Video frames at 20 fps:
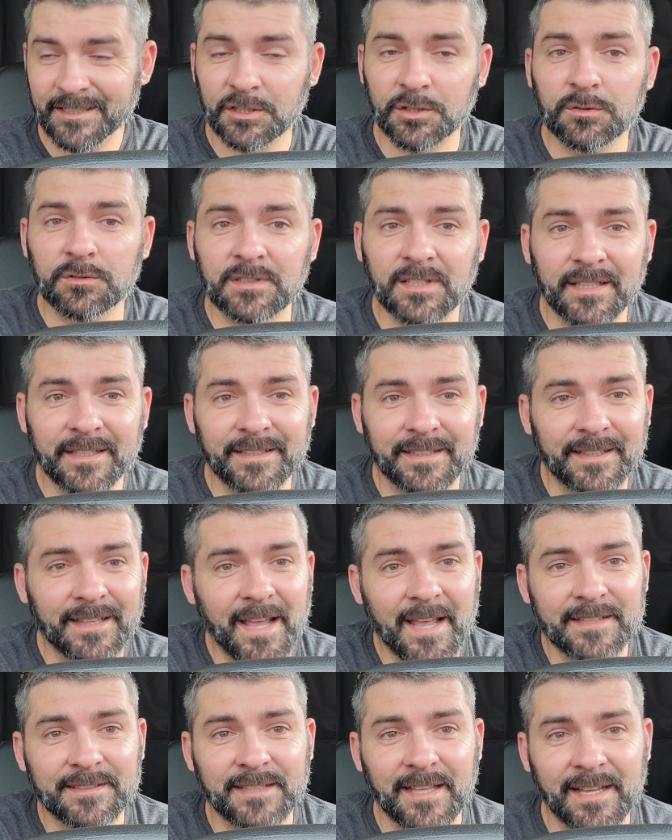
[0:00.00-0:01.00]
that's usually the
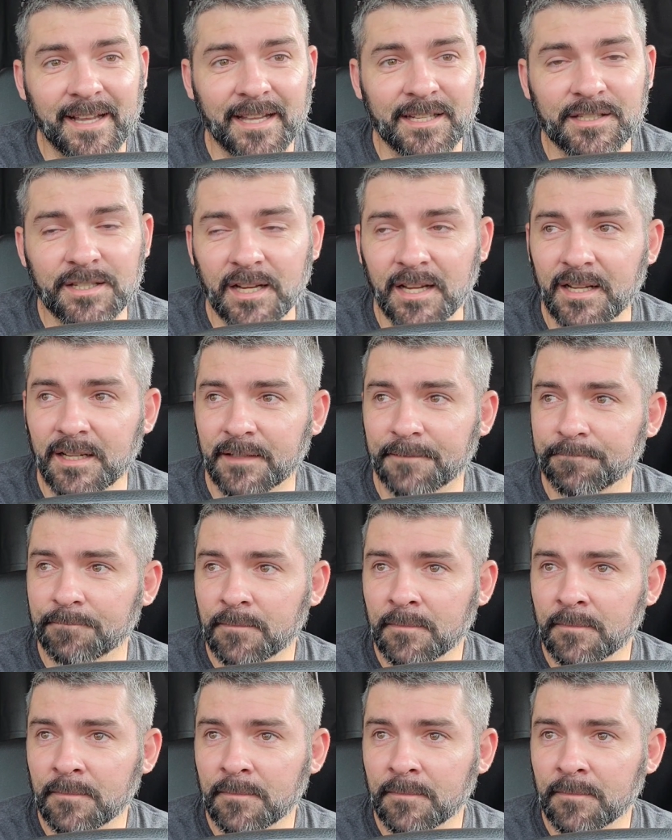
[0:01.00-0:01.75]
last thing I check